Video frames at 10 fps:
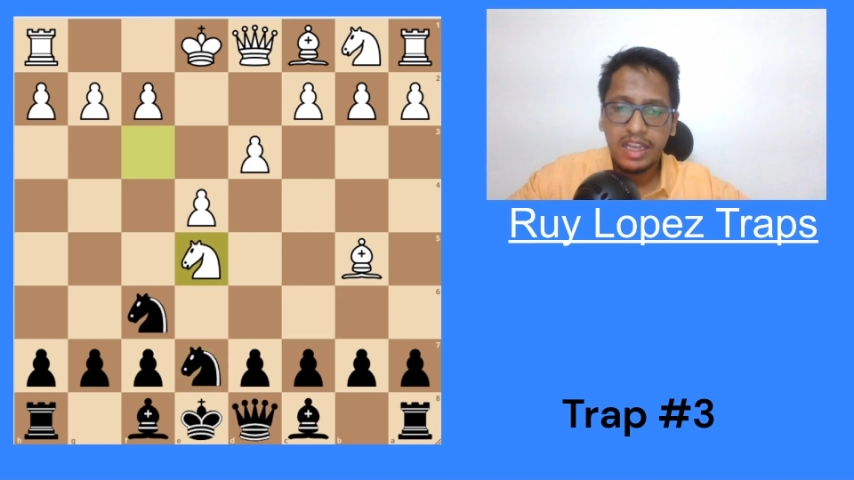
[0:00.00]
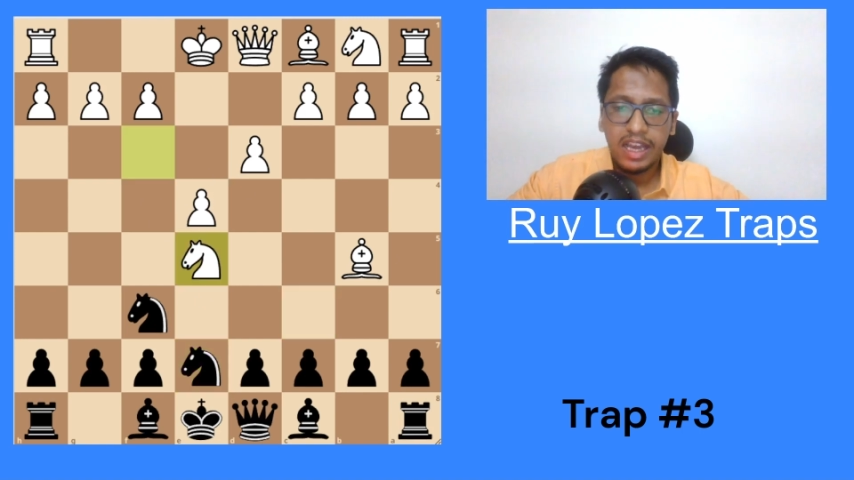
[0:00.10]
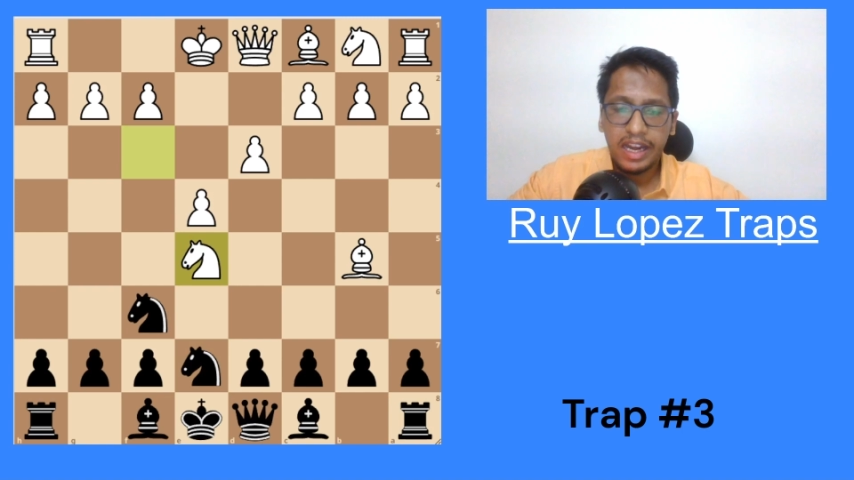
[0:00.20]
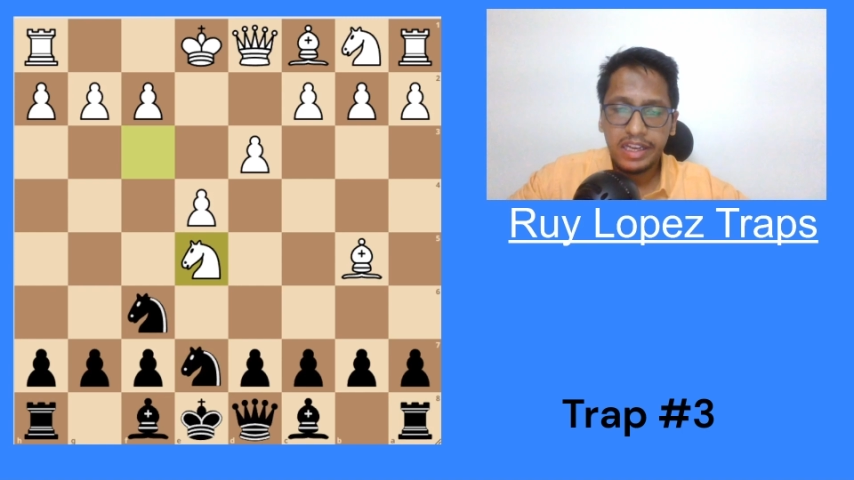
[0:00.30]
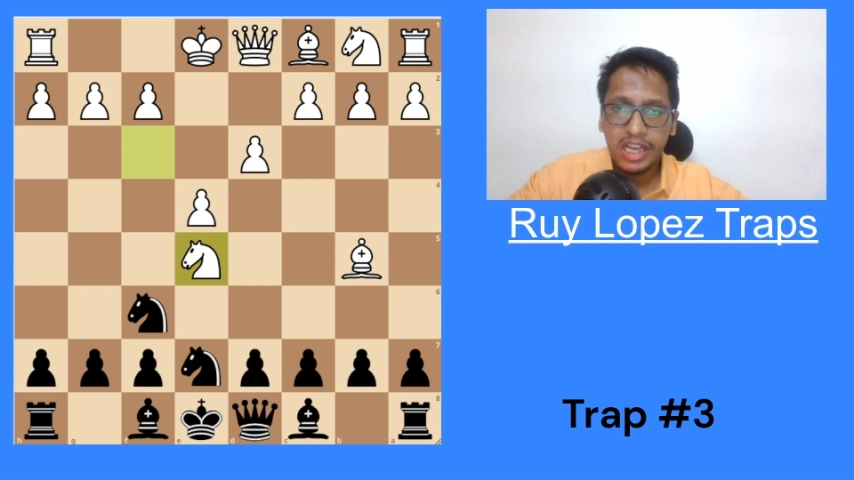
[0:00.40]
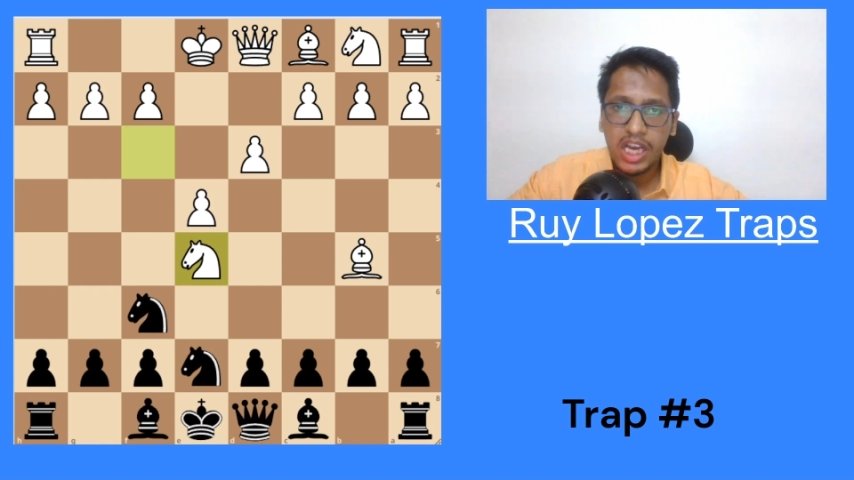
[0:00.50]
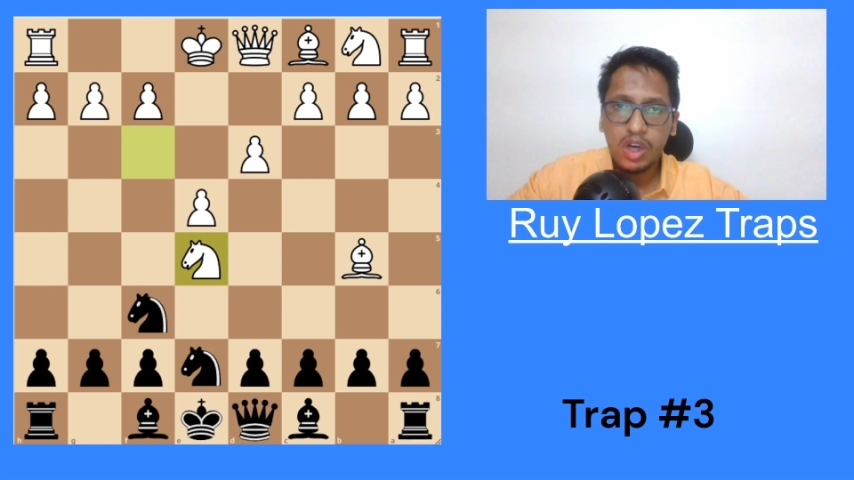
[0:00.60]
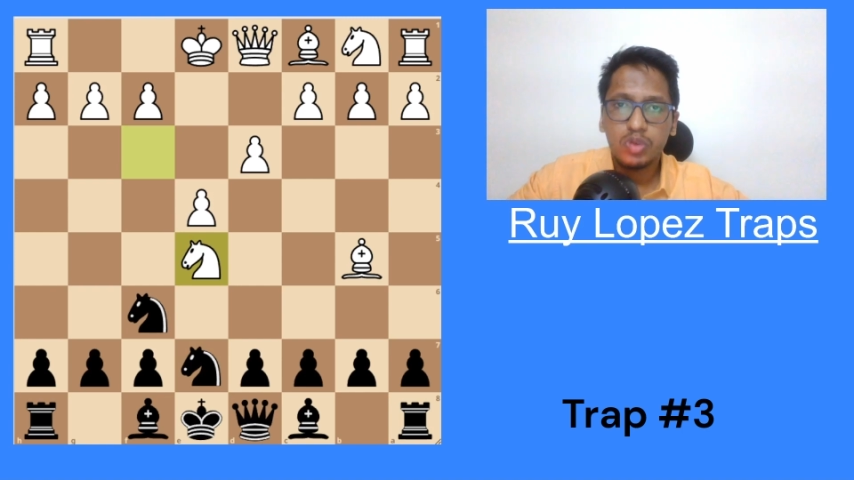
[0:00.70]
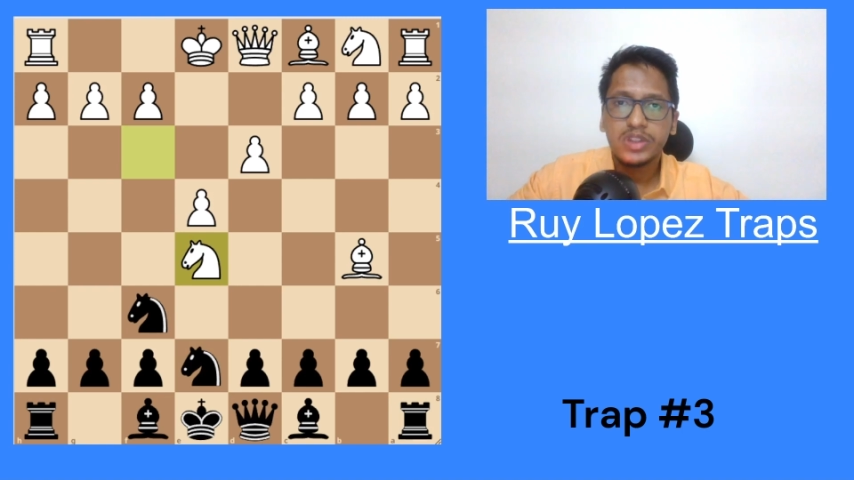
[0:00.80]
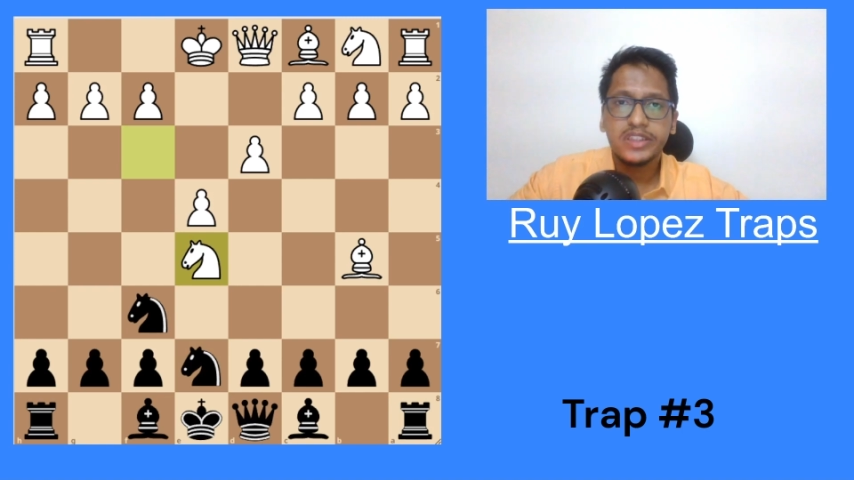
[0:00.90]
And
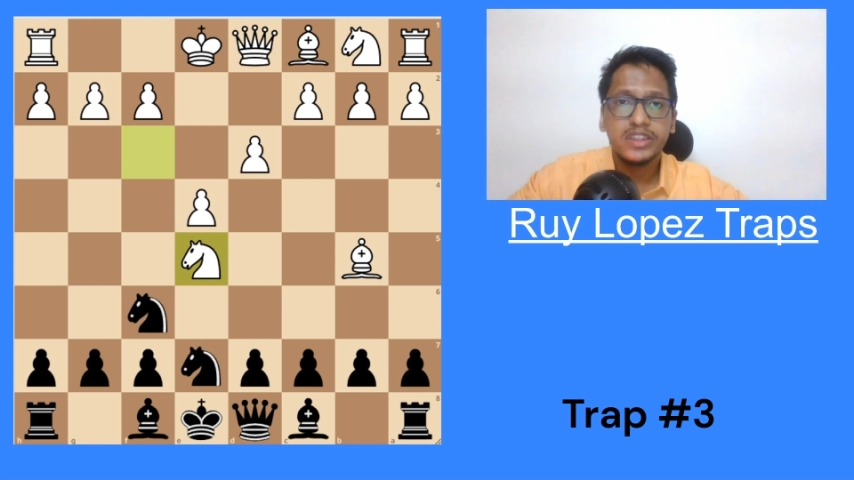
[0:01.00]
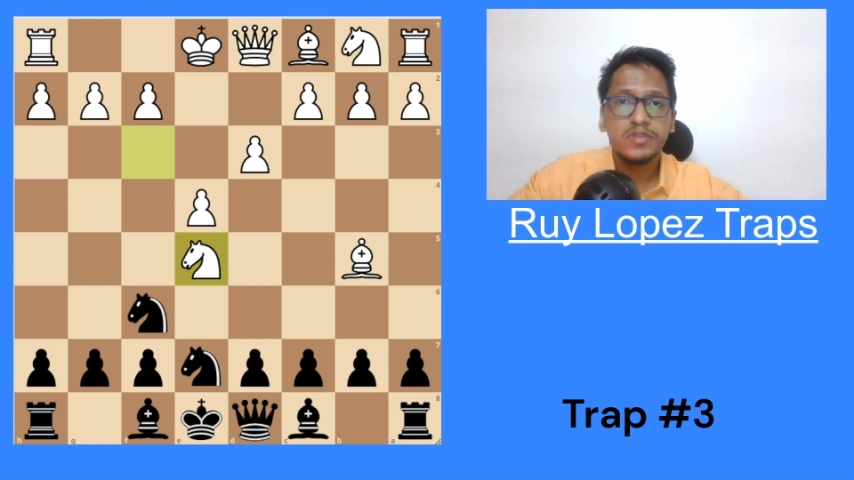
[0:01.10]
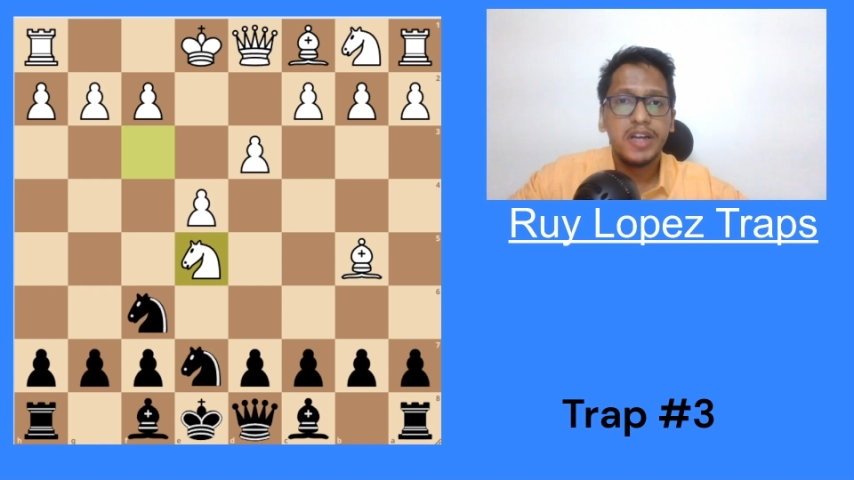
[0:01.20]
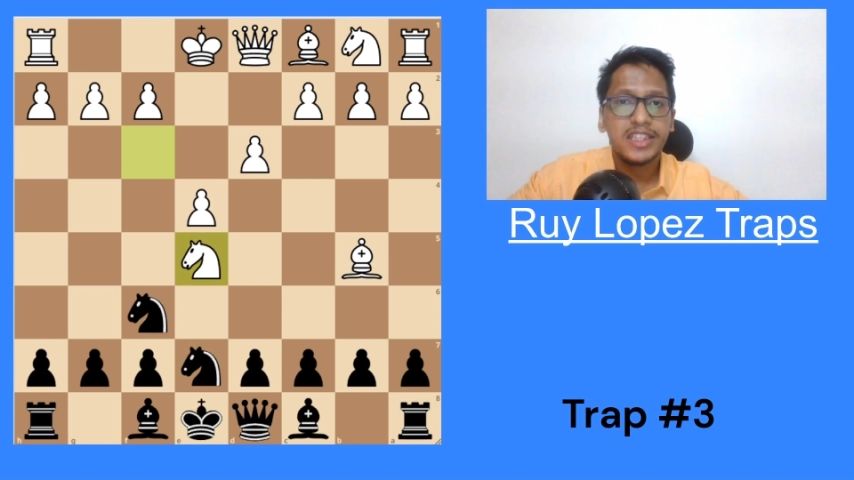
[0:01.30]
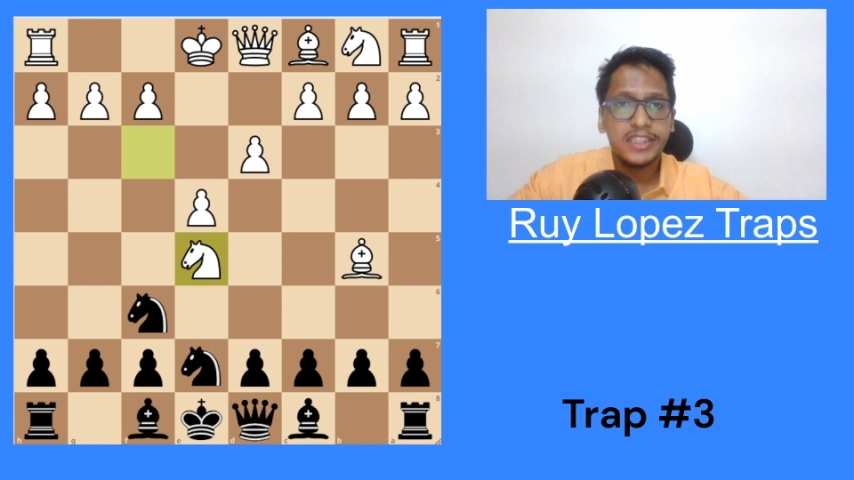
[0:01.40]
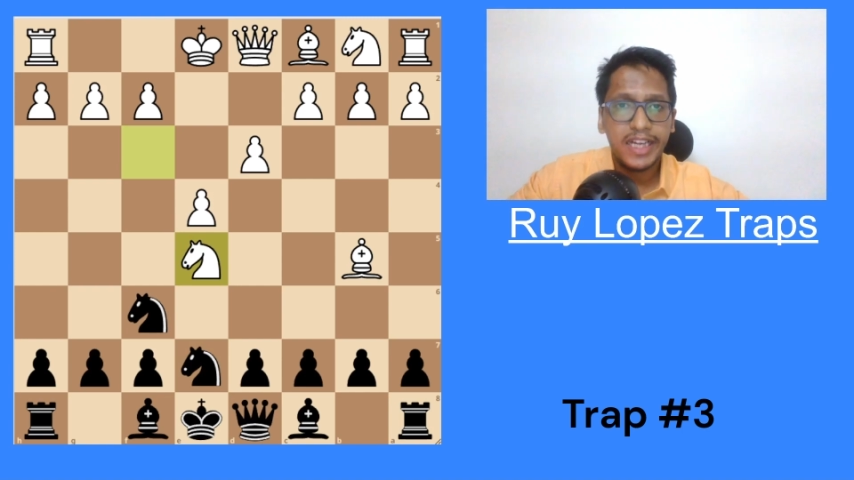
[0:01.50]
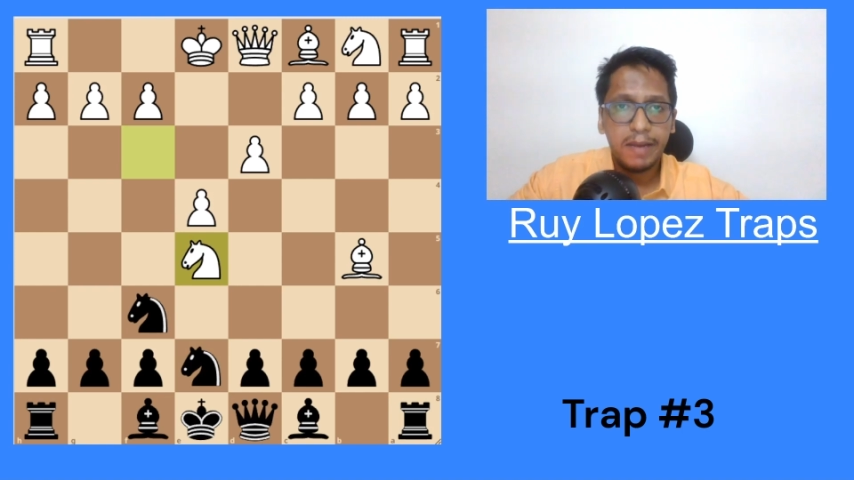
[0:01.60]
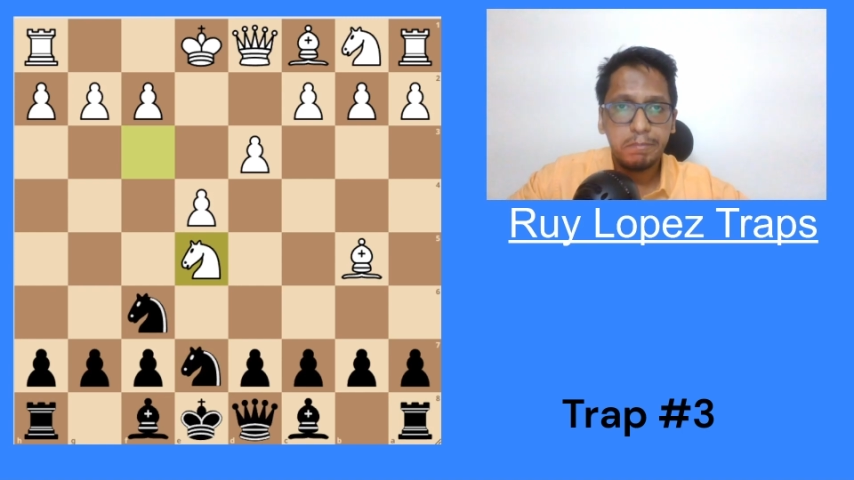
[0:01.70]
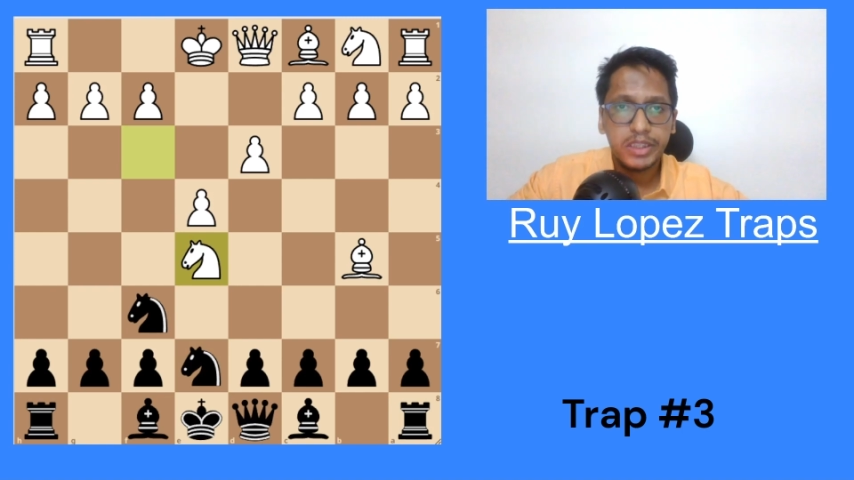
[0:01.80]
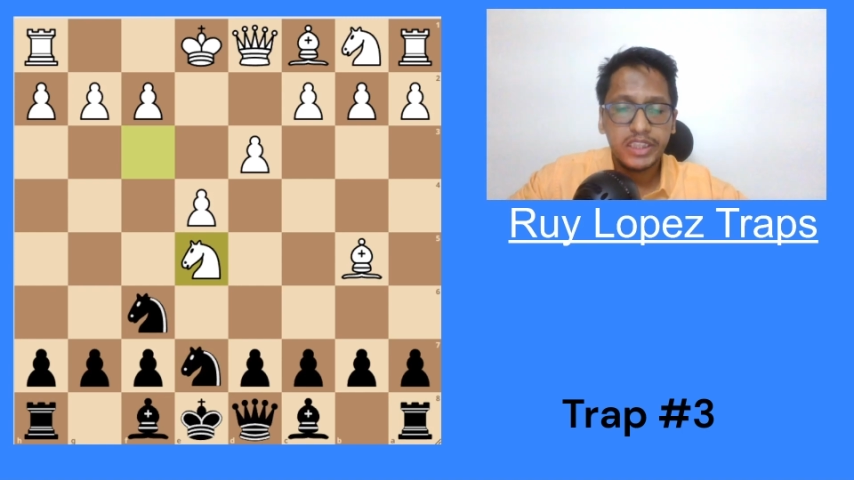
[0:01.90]
now this is where the
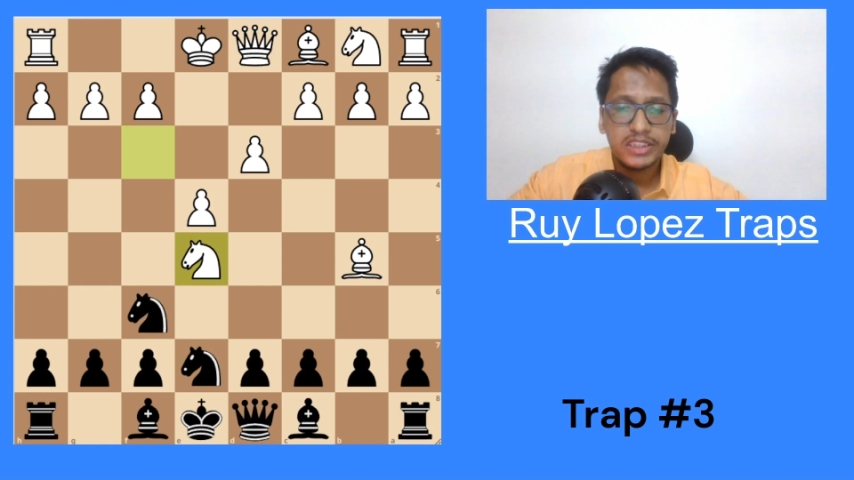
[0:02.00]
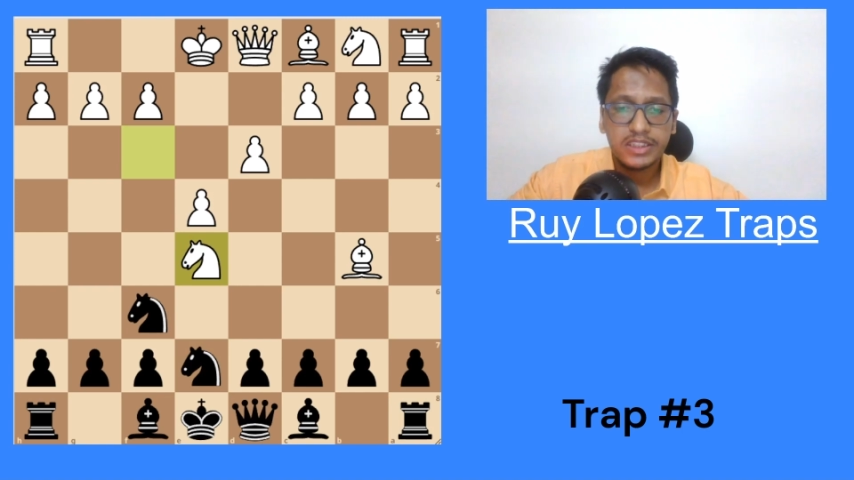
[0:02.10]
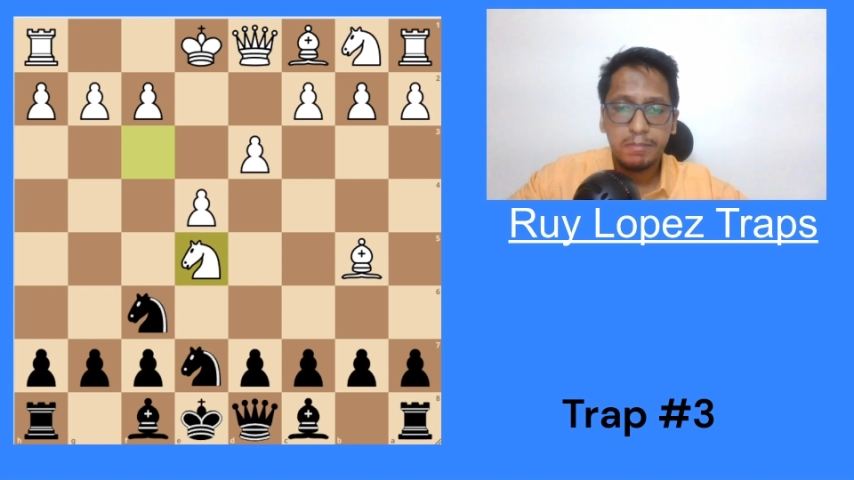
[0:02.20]
trap begins.